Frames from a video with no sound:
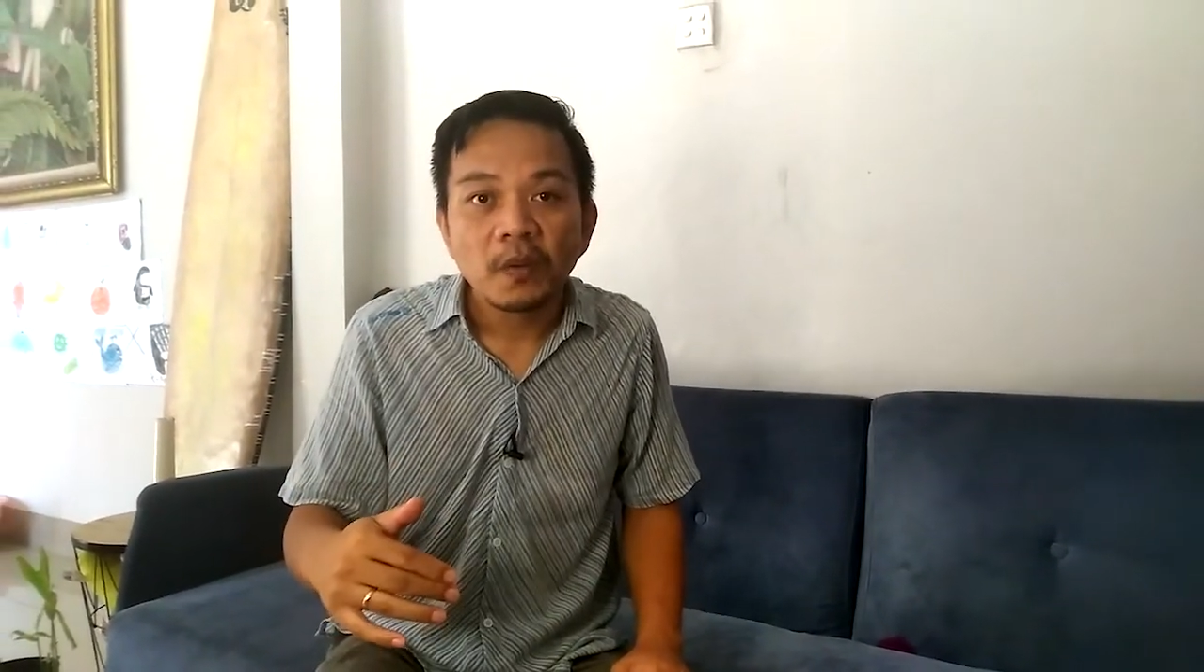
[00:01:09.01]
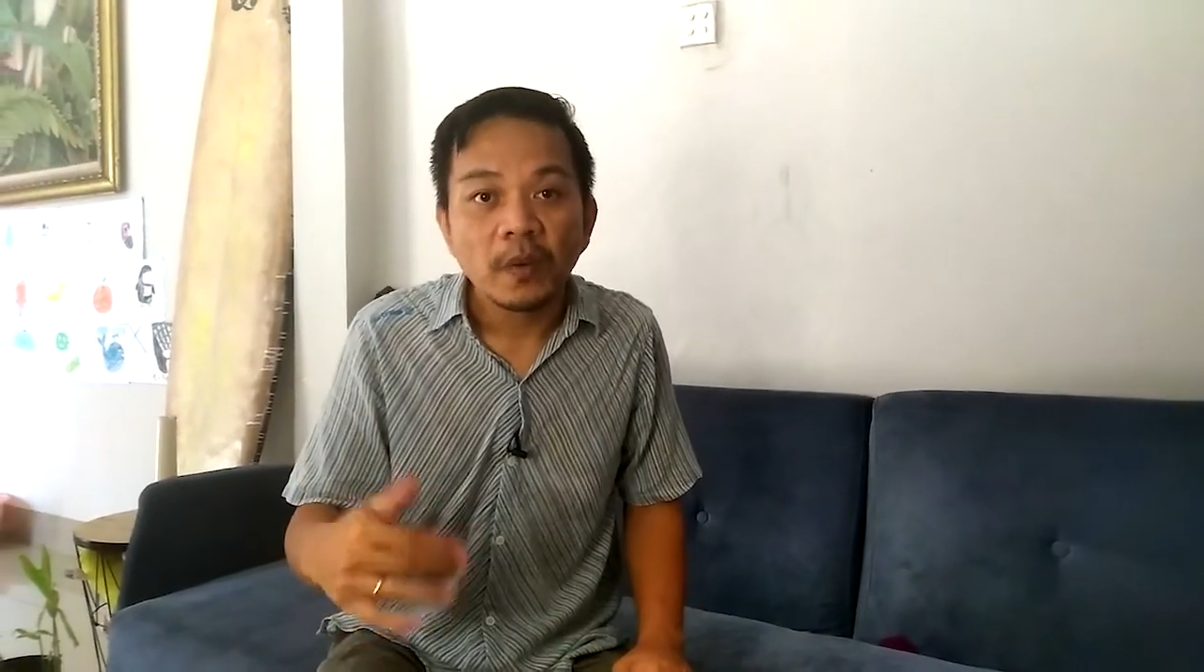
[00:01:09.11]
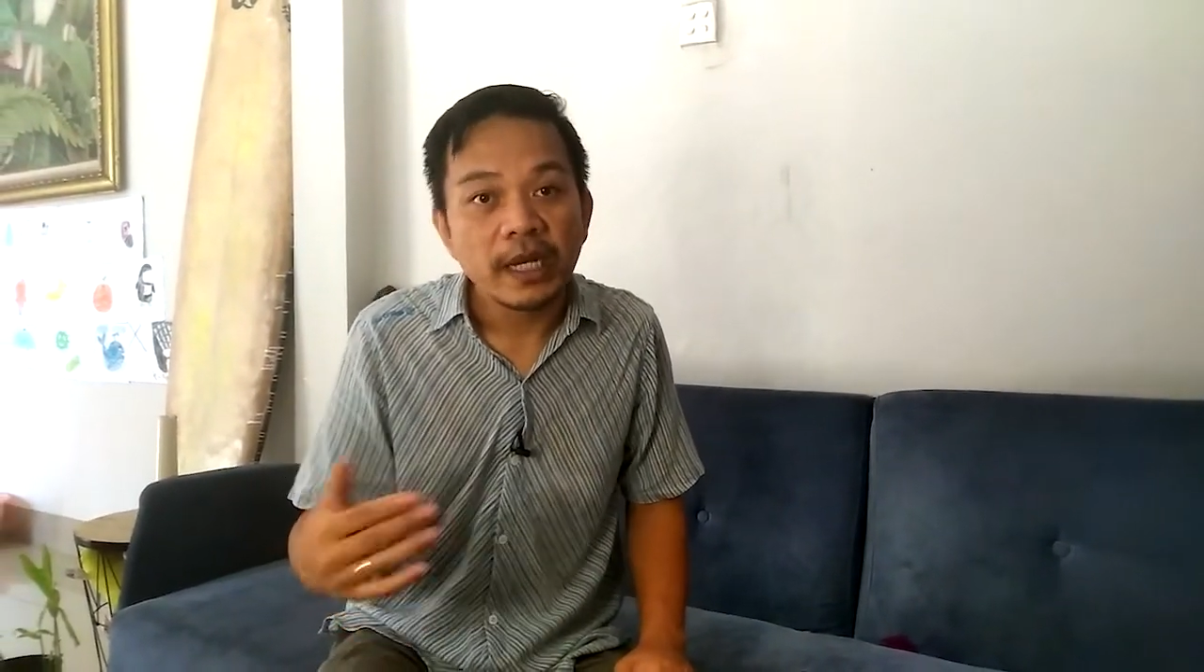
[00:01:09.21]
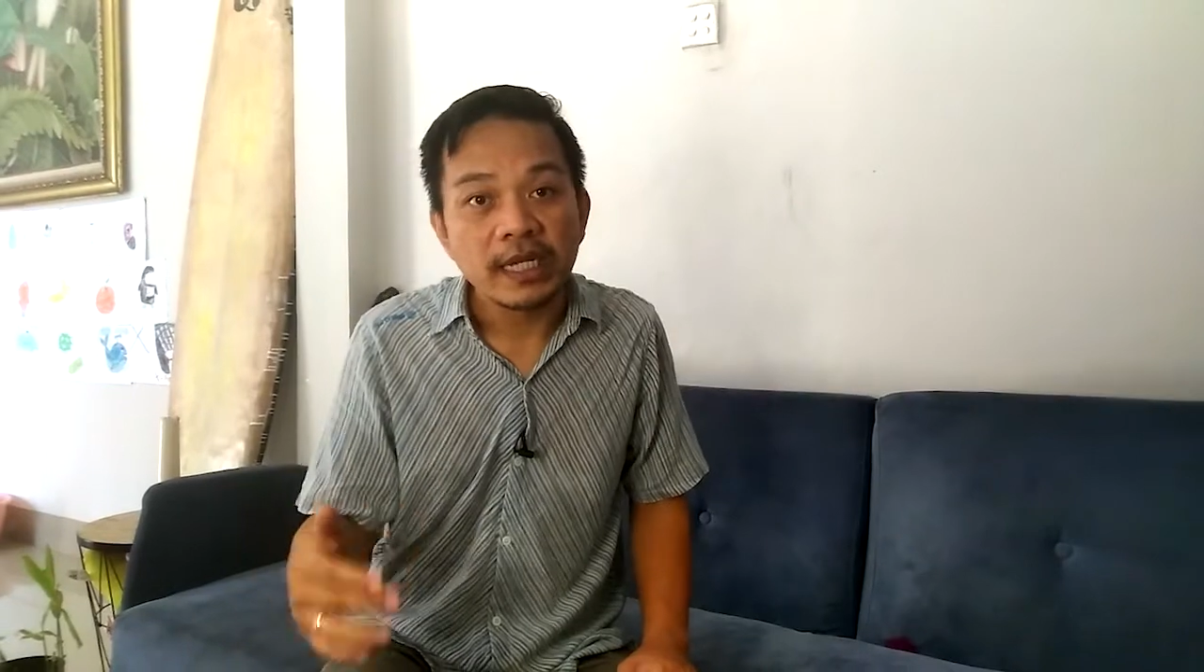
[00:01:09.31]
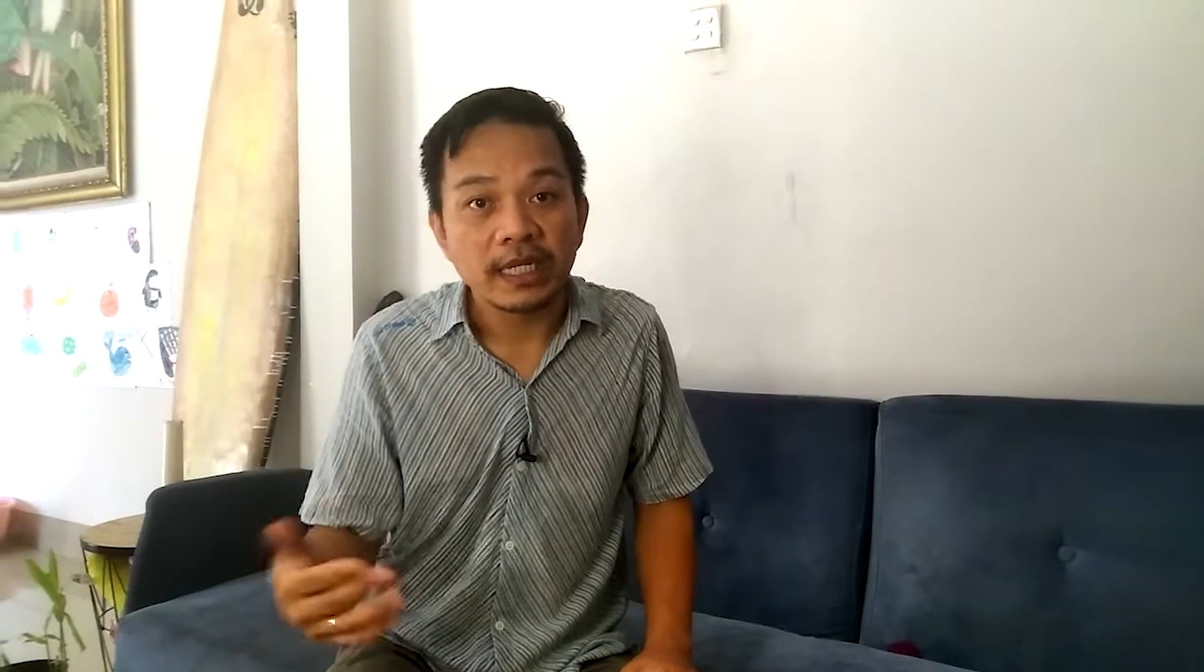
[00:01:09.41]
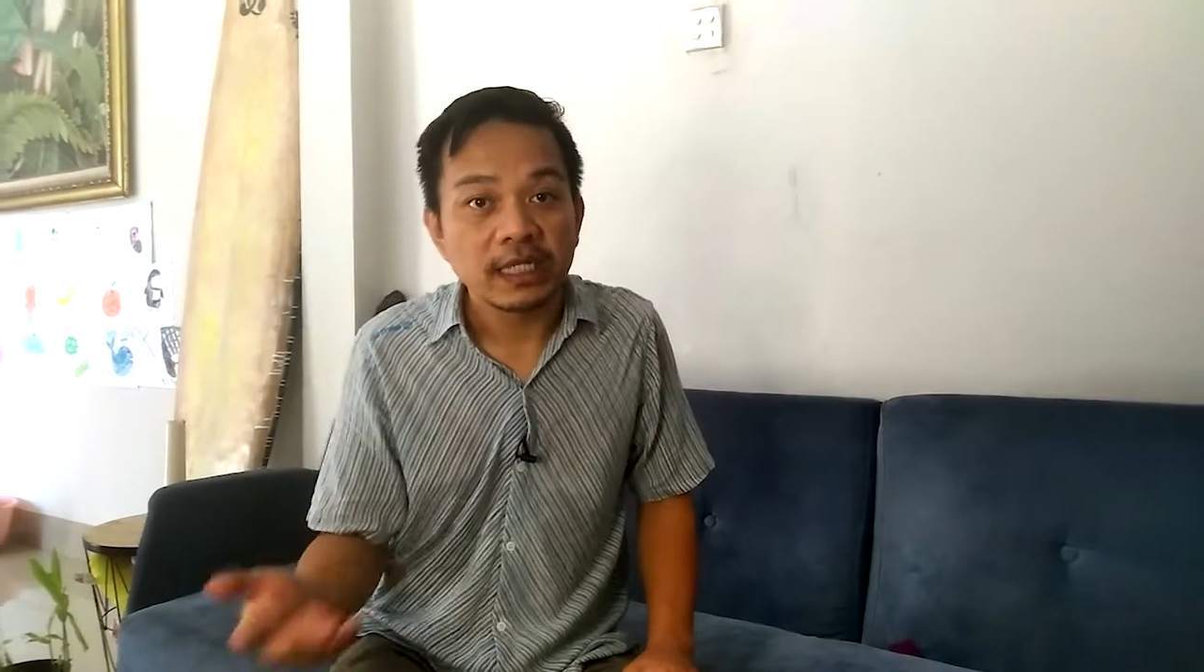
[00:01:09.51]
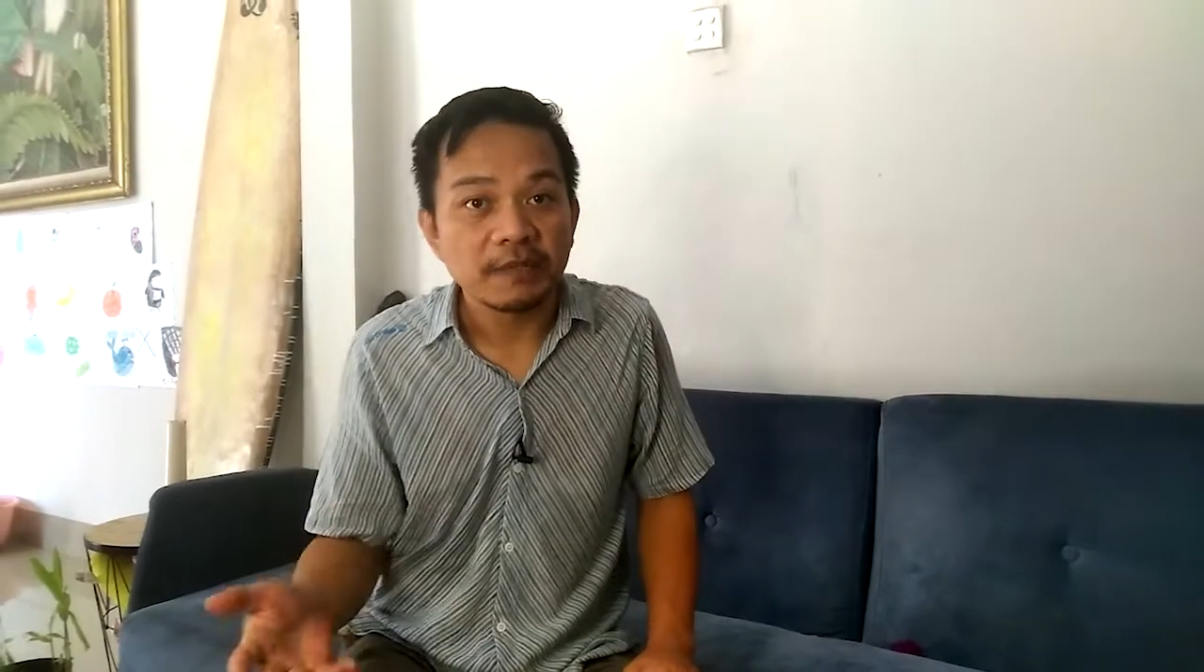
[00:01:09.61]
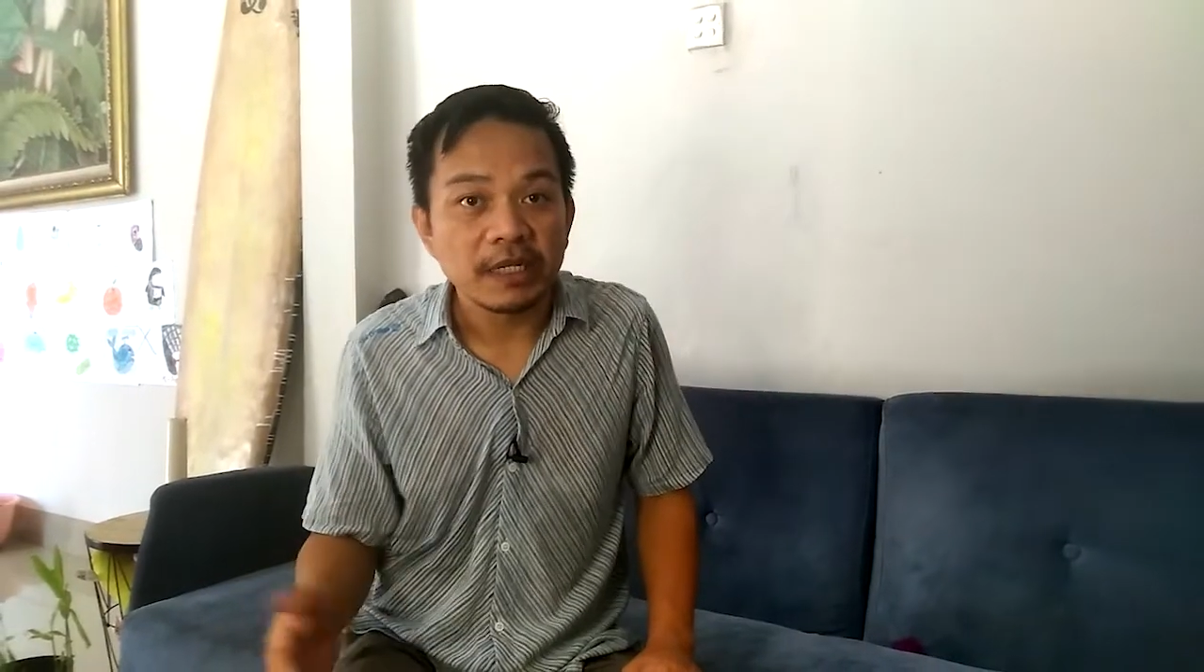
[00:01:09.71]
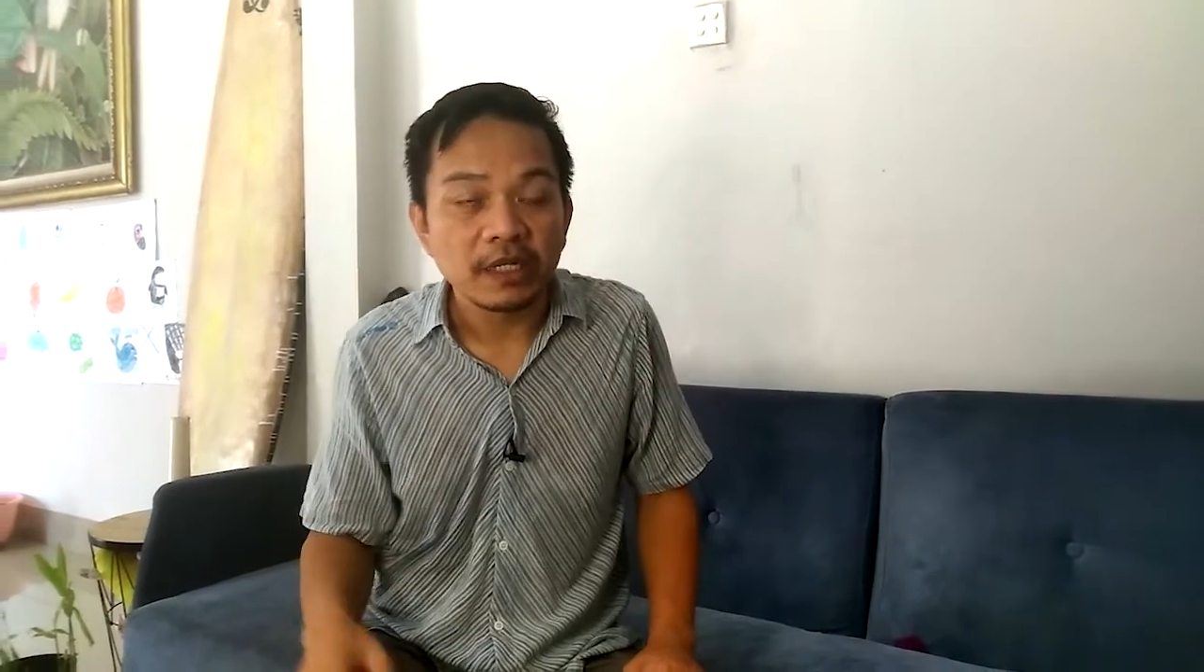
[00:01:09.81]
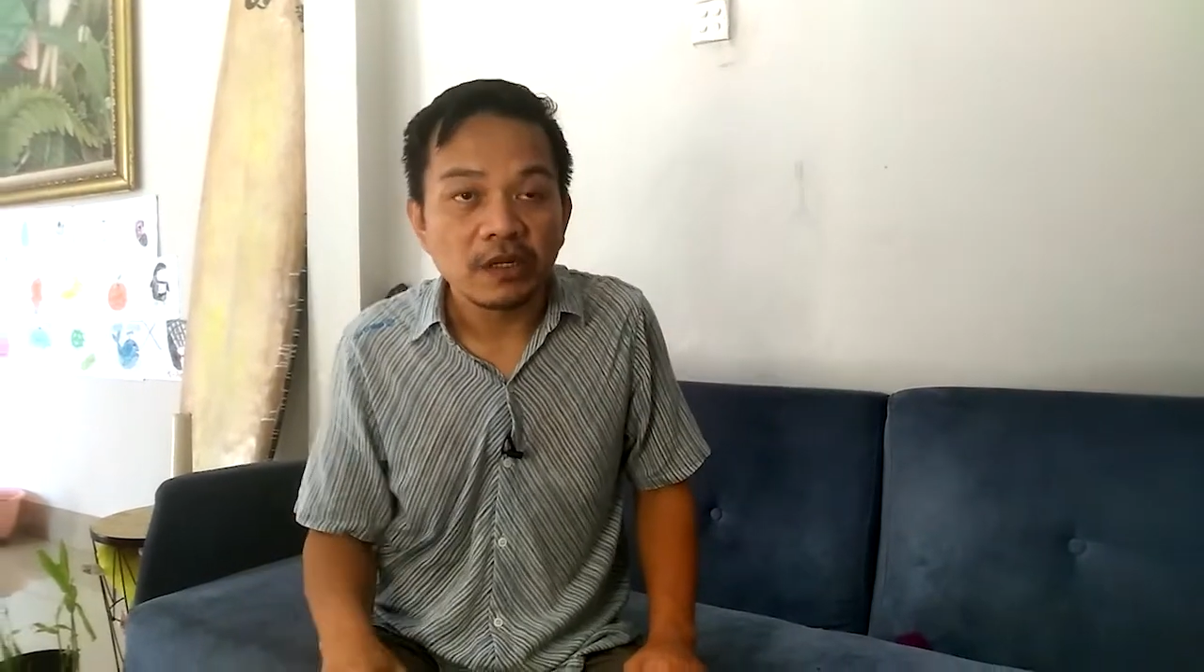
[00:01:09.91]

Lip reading: when it's being